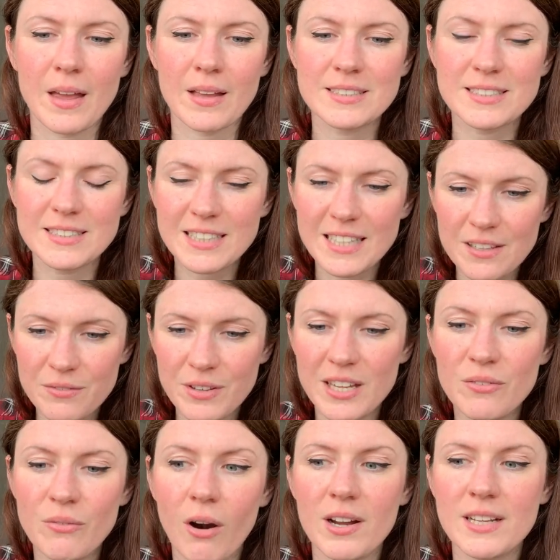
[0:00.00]

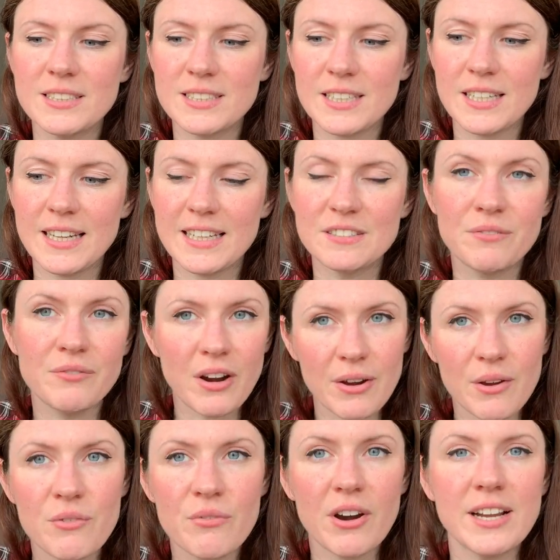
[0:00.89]
CV writing is
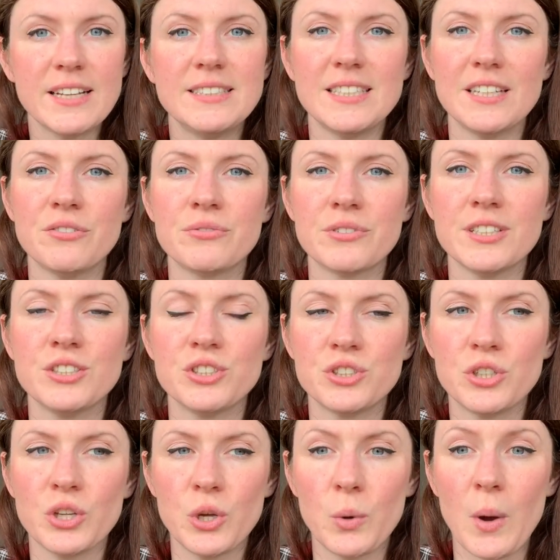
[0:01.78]
very, very
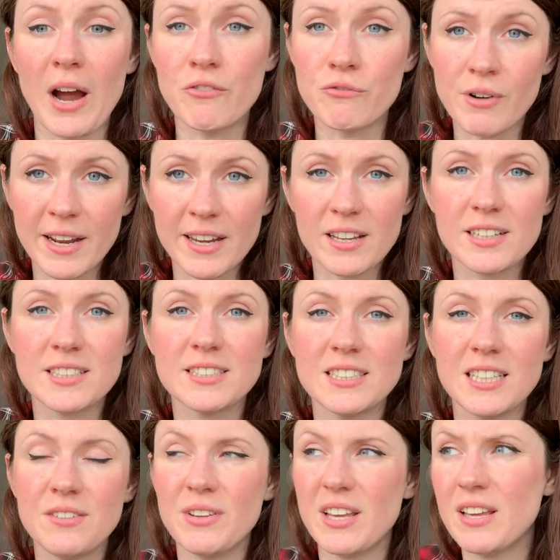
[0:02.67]
different to a regular
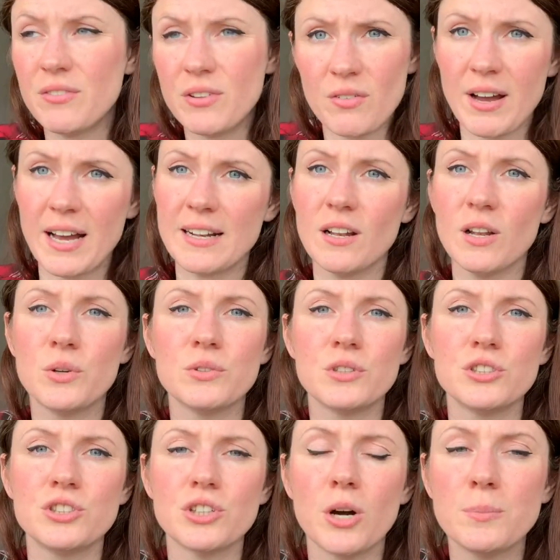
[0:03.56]
CV. If you've had a load
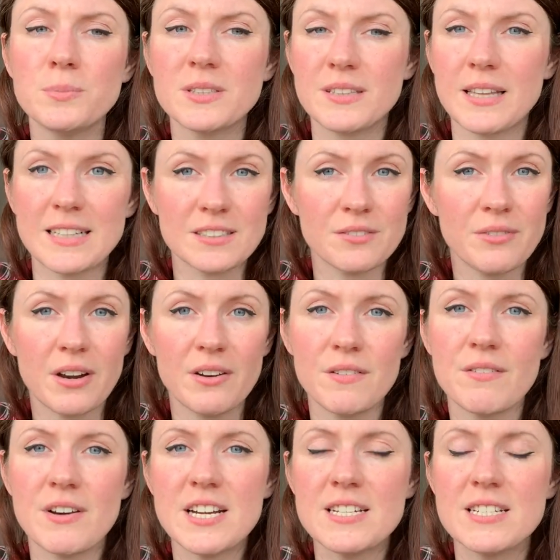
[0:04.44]
of jobs, that's
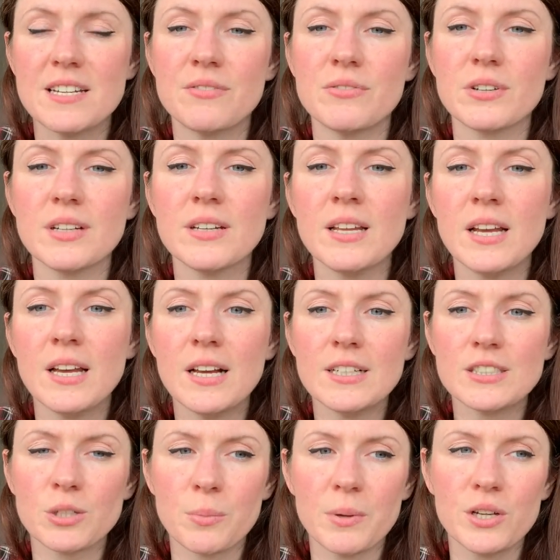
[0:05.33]
very, very different.
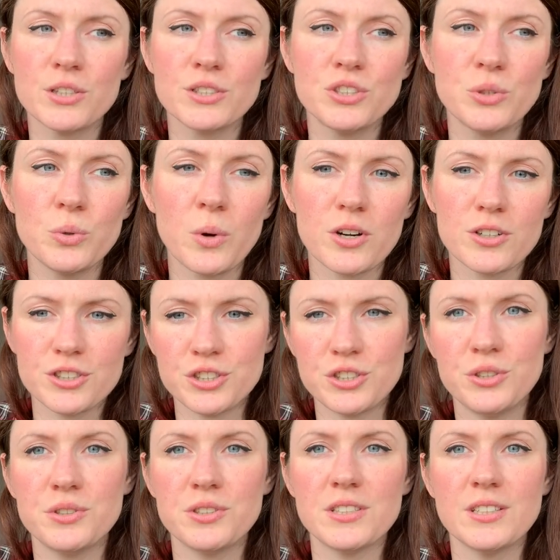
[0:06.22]
So because you are a
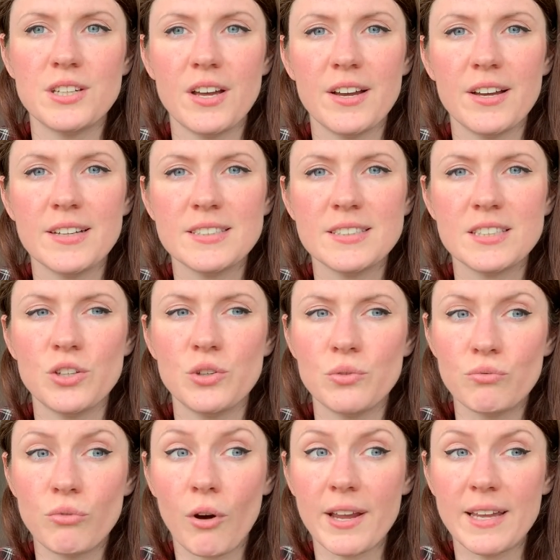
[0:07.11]
student nurse,
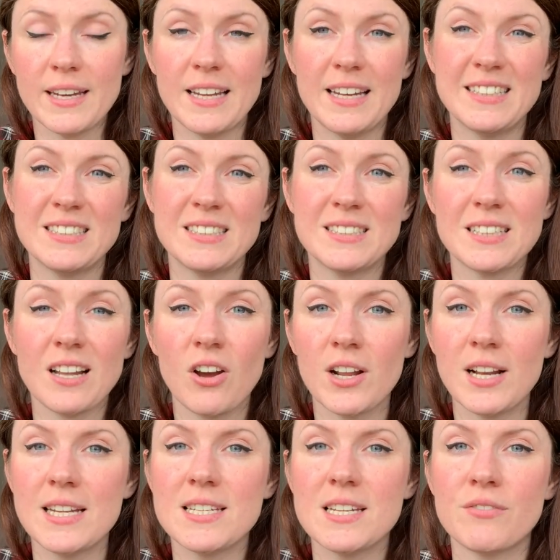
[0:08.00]
you're writing it in a
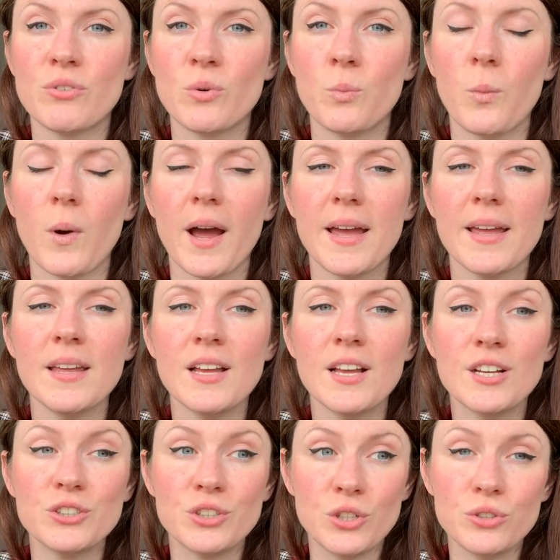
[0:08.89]
slightly different way.
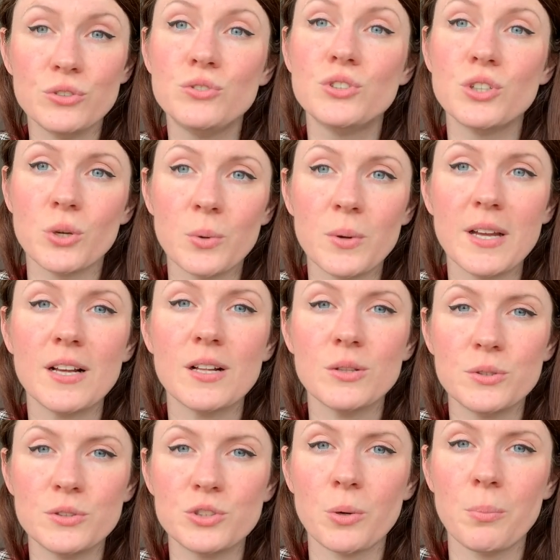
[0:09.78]
So you do
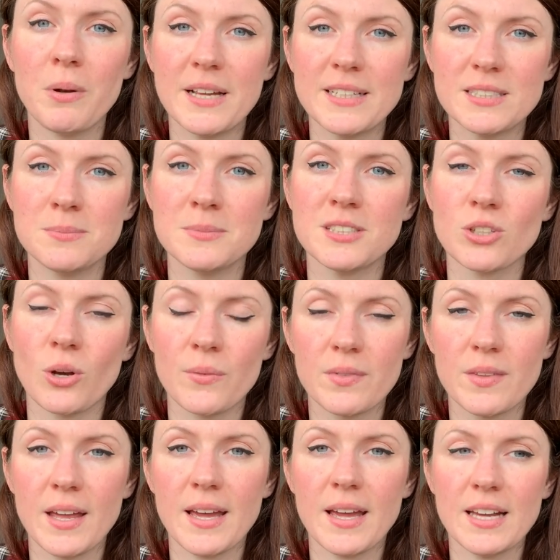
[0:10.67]
include your placements
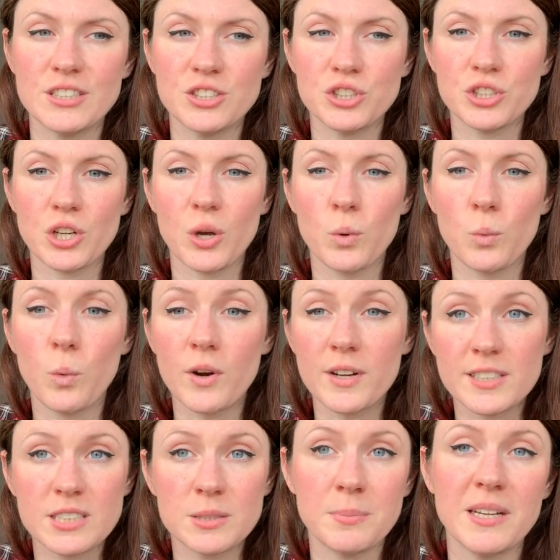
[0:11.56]
on there and show
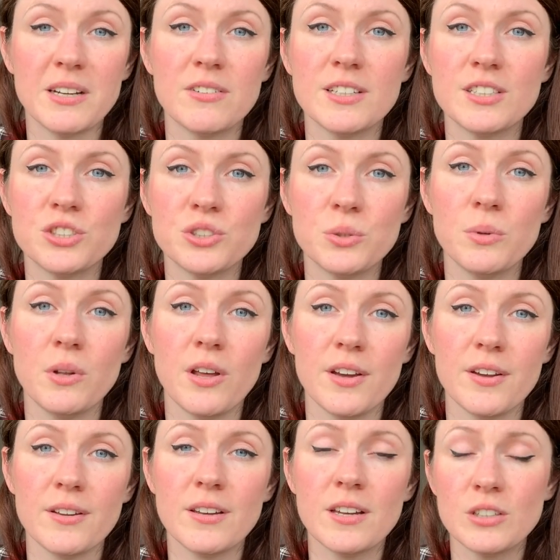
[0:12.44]
what experience you
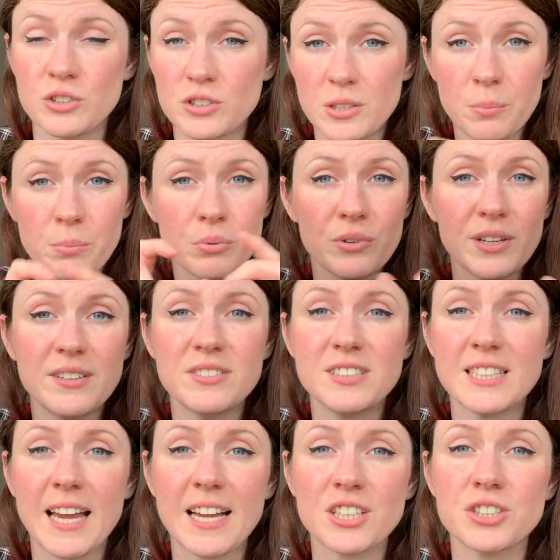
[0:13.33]
learned, just a brief
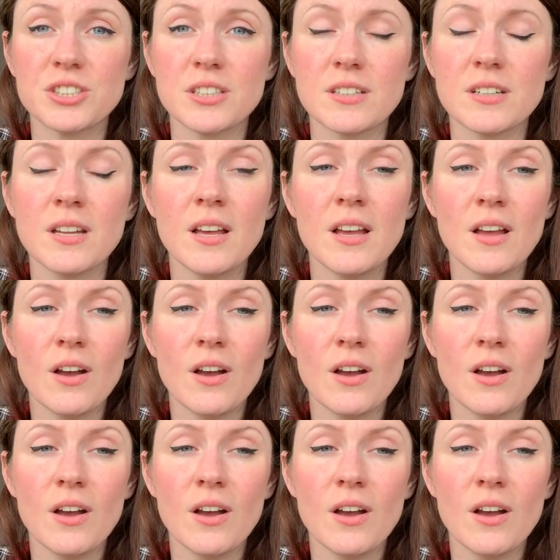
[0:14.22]
section